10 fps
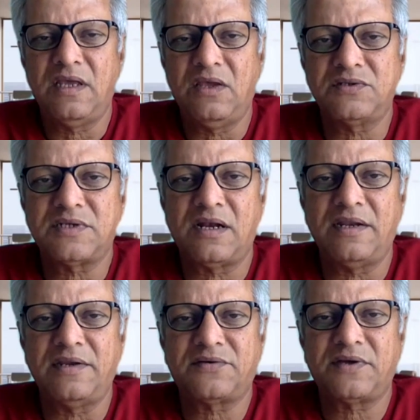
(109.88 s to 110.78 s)
years
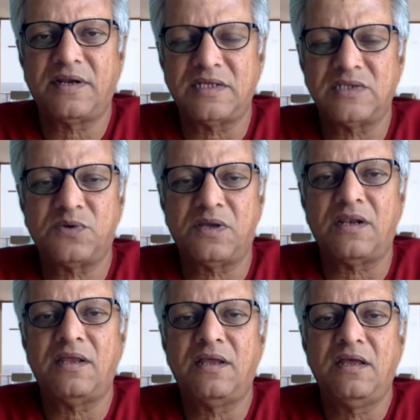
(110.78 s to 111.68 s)
handling train as well.
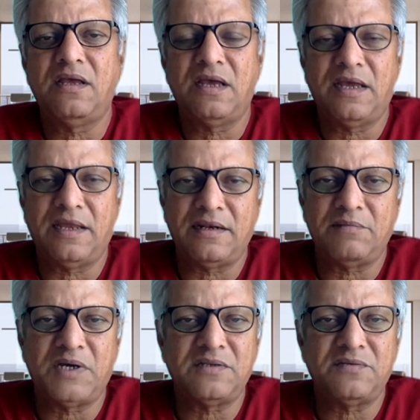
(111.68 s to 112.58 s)
And
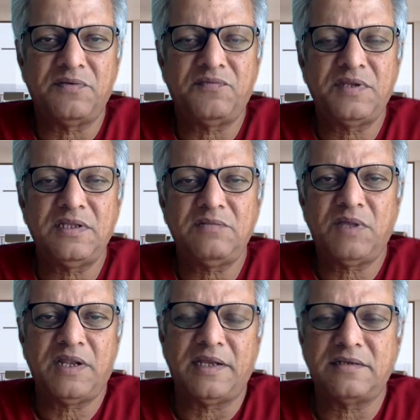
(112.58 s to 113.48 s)
by the 15th
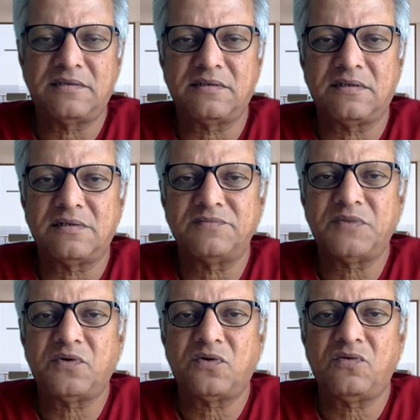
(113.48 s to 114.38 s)
minute,
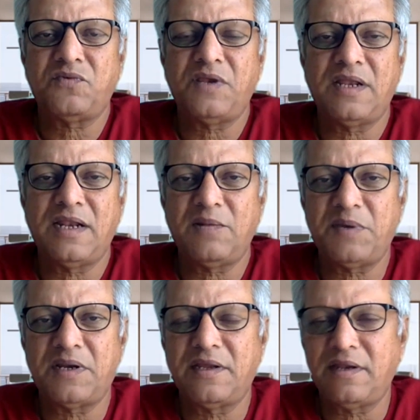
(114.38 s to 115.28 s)
we were all feeling a little
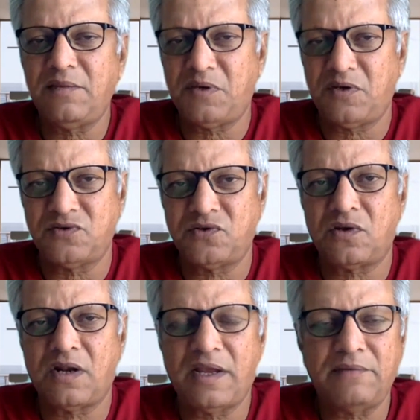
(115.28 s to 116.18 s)
bit giddy because
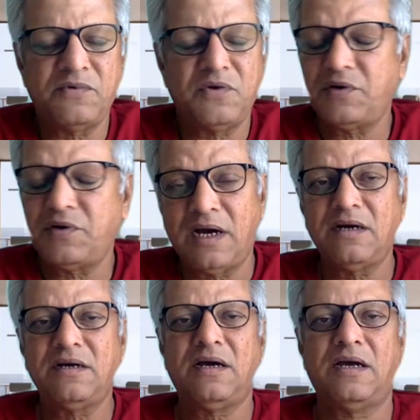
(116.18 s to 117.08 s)
we were
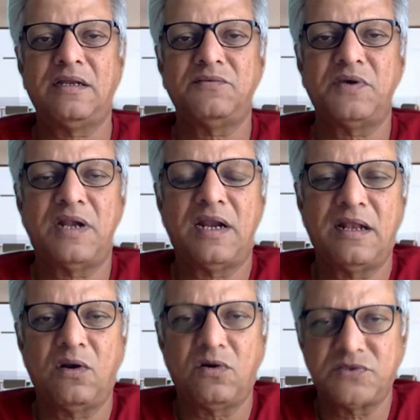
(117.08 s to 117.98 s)
young and we had
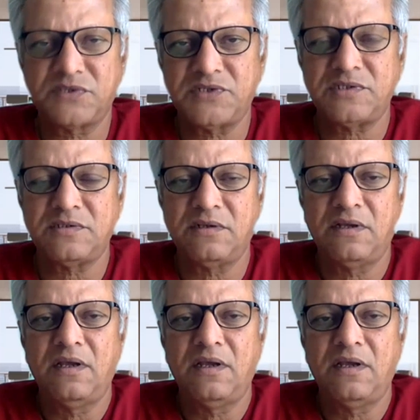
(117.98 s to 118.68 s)
a long session.